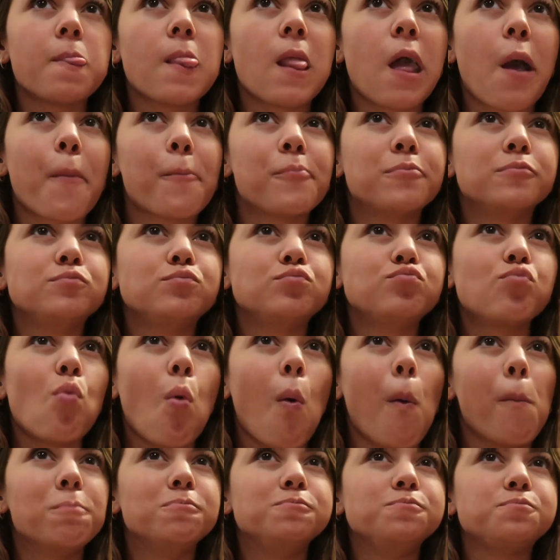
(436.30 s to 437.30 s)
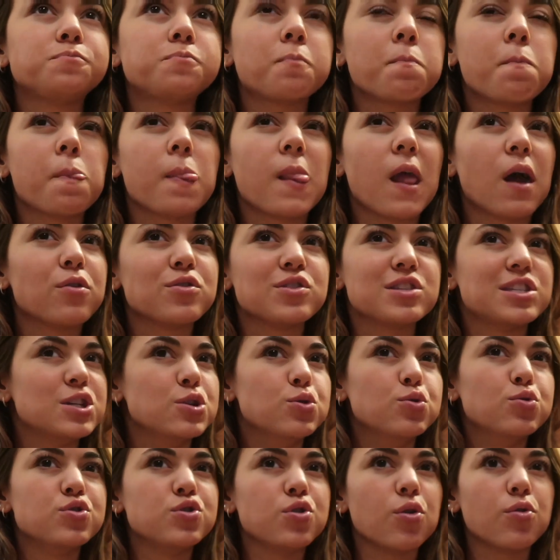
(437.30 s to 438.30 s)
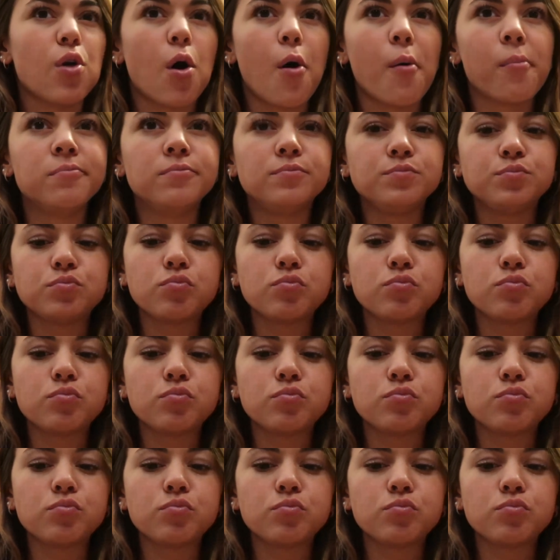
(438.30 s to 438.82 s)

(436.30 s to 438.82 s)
Yeah. I don't see ouzo though.